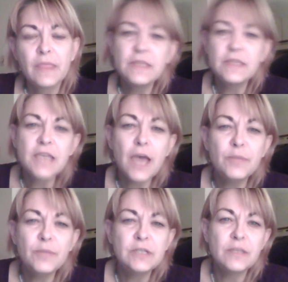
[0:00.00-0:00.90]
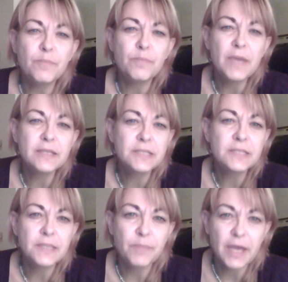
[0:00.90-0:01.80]
This happened to the best
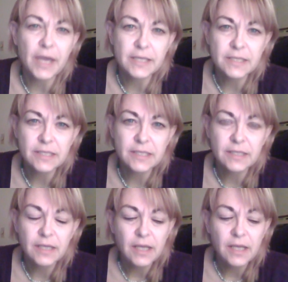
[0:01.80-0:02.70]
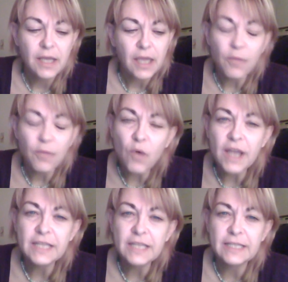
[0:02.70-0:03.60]
of the best. And
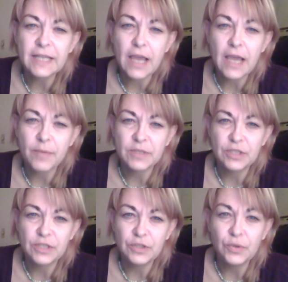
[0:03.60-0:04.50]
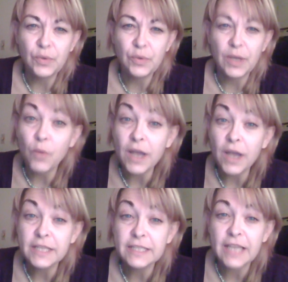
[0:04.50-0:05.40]
why did it happen to you? And
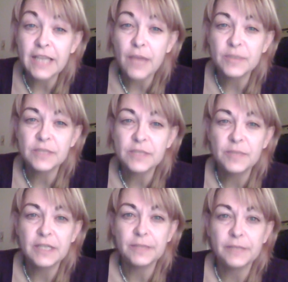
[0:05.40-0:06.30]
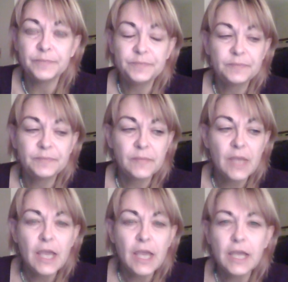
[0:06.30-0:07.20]
why did it happen to me?
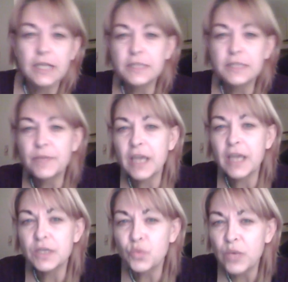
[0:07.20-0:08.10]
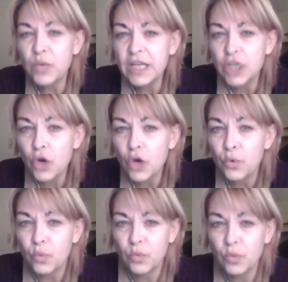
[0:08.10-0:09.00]
And it's because we
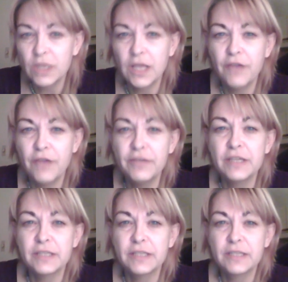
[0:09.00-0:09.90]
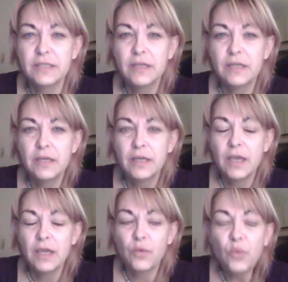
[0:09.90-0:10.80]
know what love is.
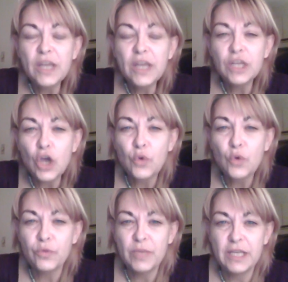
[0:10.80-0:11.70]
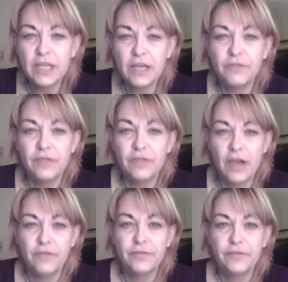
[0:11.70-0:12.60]
We know the meaning of
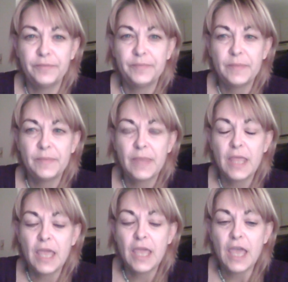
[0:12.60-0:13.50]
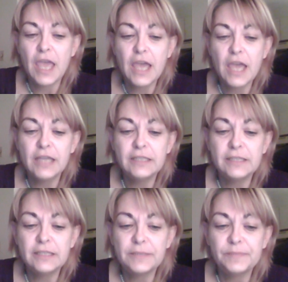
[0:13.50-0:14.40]
love. And